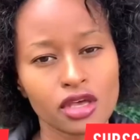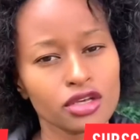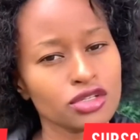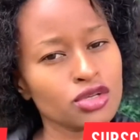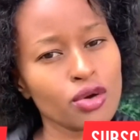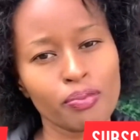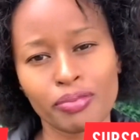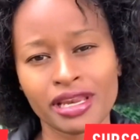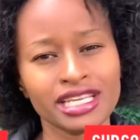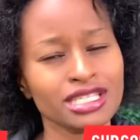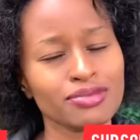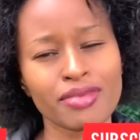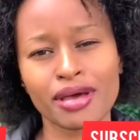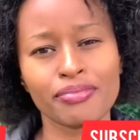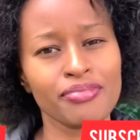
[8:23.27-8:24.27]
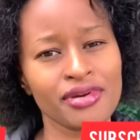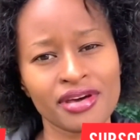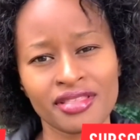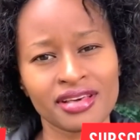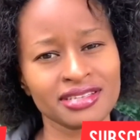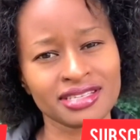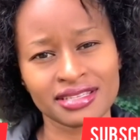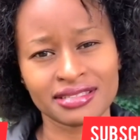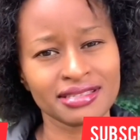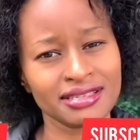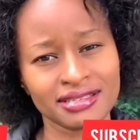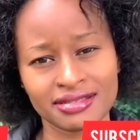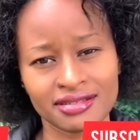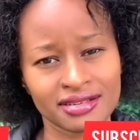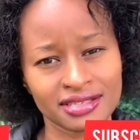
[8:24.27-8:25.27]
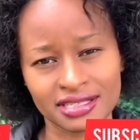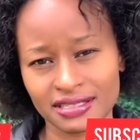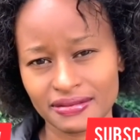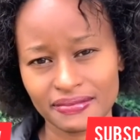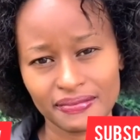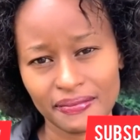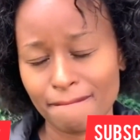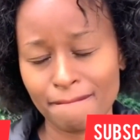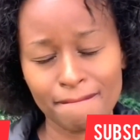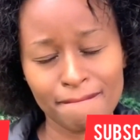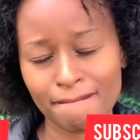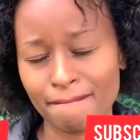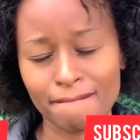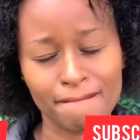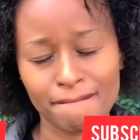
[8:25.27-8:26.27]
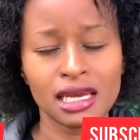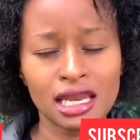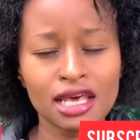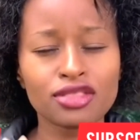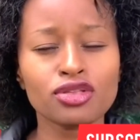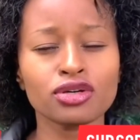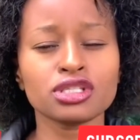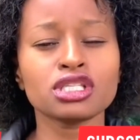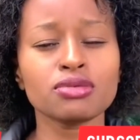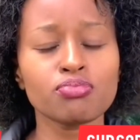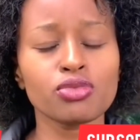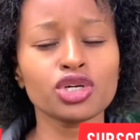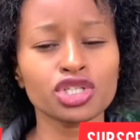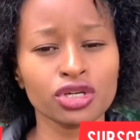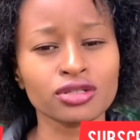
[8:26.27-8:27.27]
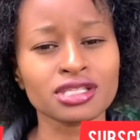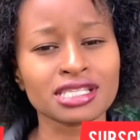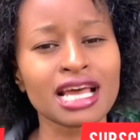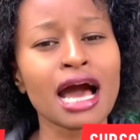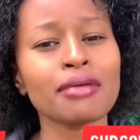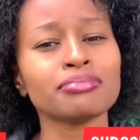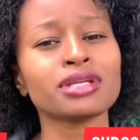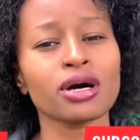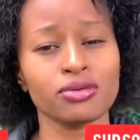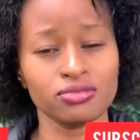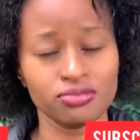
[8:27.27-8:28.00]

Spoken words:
So please, my brothers and sisters, let those emotions come down,